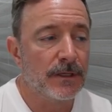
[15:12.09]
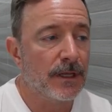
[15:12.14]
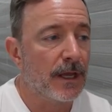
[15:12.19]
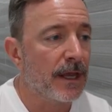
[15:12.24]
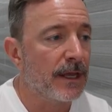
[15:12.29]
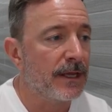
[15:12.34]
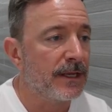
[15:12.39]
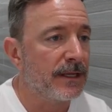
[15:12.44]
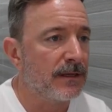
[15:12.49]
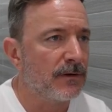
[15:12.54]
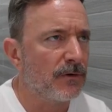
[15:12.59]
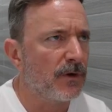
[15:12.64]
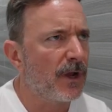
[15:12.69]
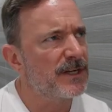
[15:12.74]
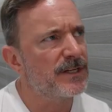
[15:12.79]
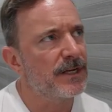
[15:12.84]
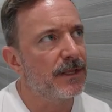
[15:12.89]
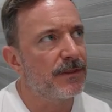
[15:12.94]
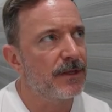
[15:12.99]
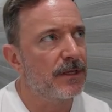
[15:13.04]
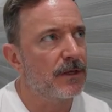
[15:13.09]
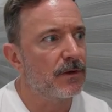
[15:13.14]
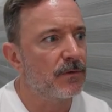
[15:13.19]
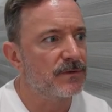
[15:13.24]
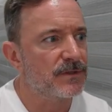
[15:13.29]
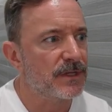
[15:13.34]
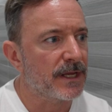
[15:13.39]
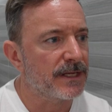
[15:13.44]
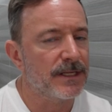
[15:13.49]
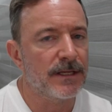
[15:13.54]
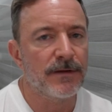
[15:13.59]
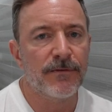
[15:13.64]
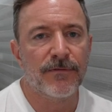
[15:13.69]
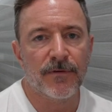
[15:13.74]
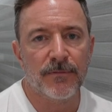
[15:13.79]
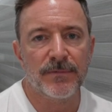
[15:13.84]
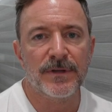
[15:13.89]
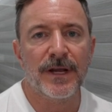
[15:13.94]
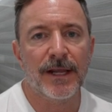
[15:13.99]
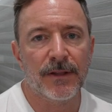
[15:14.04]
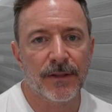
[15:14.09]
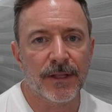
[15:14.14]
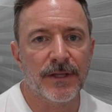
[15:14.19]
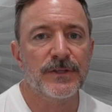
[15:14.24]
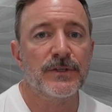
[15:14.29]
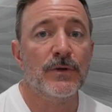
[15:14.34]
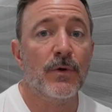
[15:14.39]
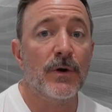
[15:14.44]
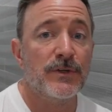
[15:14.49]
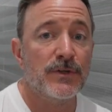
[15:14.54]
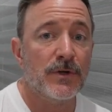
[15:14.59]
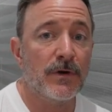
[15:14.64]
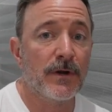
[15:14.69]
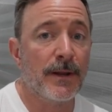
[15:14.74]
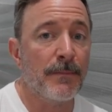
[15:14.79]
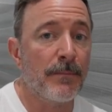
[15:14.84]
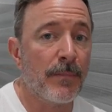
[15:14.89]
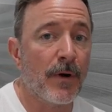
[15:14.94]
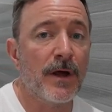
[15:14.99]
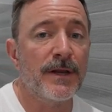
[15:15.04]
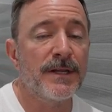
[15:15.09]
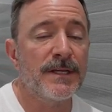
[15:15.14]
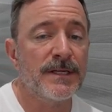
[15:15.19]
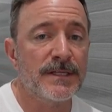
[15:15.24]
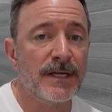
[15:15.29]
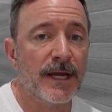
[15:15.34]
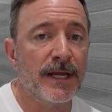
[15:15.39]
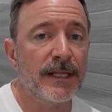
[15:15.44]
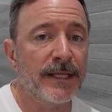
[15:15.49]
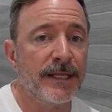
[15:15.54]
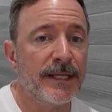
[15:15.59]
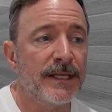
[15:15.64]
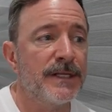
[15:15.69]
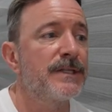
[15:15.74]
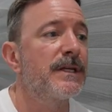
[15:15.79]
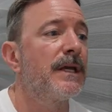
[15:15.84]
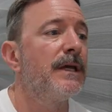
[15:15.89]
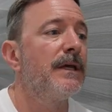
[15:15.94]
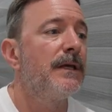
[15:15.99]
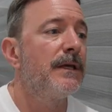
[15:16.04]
I did it from Thailand. So I bought it in Thailand.